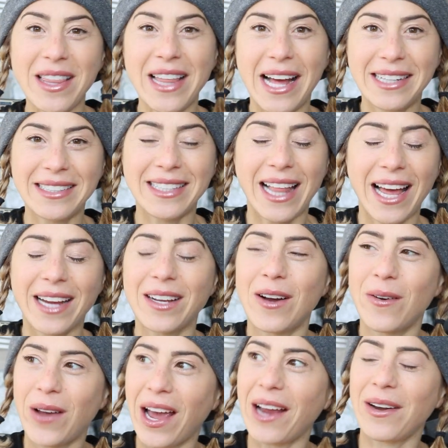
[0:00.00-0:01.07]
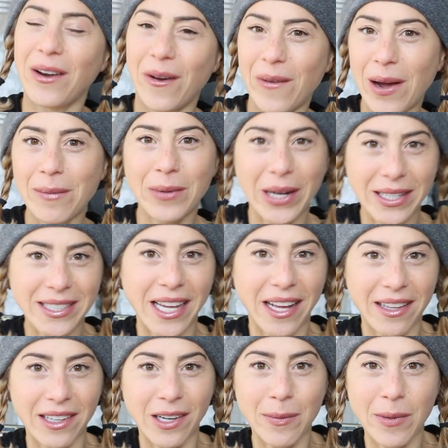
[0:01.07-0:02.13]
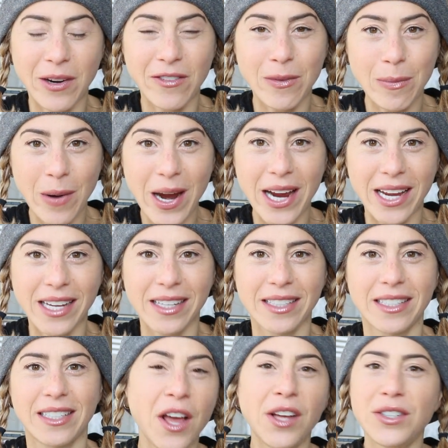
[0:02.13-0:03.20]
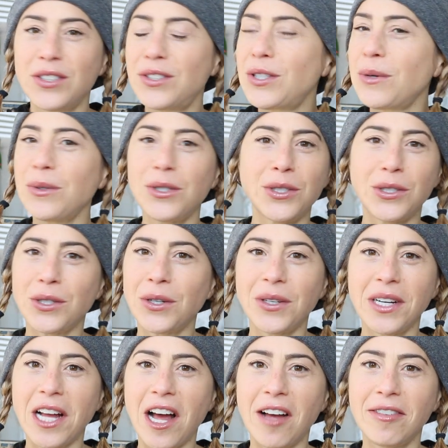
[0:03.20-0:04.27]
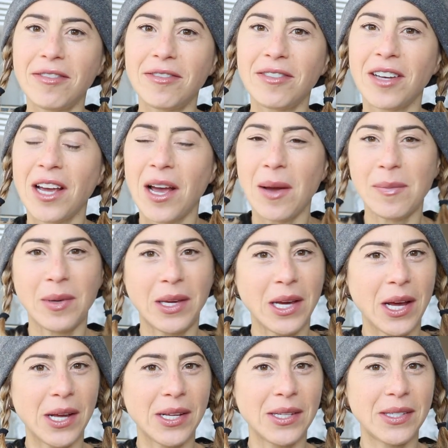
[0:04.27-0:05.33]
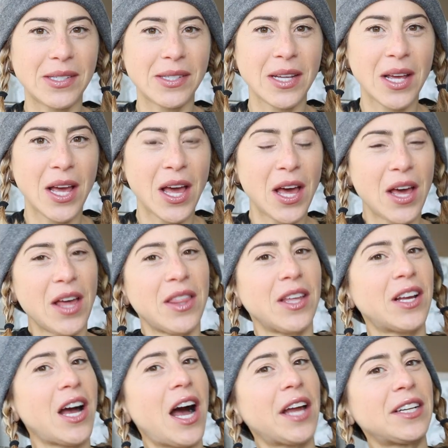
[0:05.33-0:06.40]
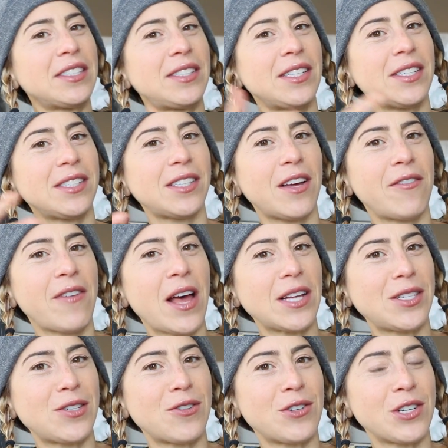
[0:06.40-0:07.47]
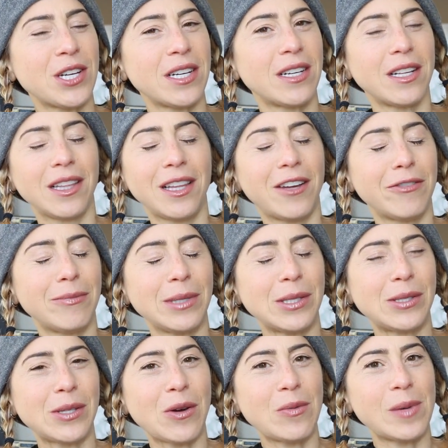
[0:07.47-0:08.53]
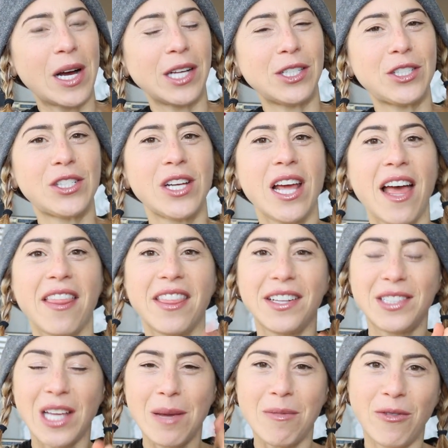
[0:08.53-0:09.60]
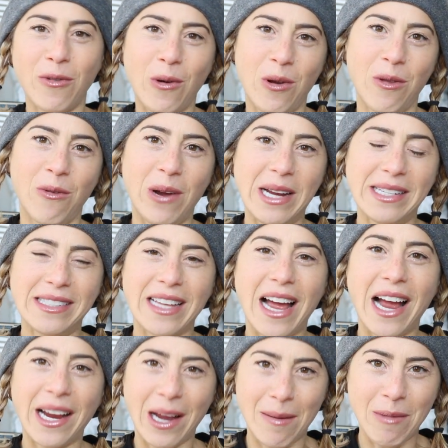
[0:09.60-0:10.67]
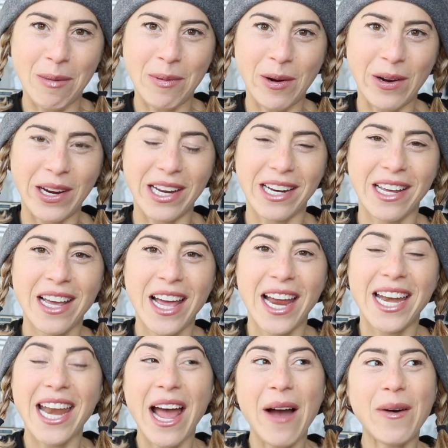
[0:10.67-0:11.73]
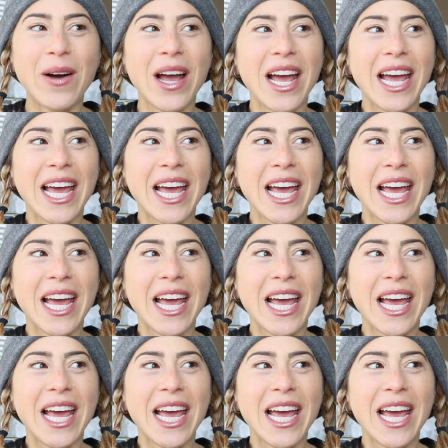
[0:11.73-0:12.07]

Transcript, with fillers: that's like, okay, no, I'm gonna take a little bit of a break. So sure enough, because the goddesses of estrogen love me so much. The day before the race, I got my period. Now,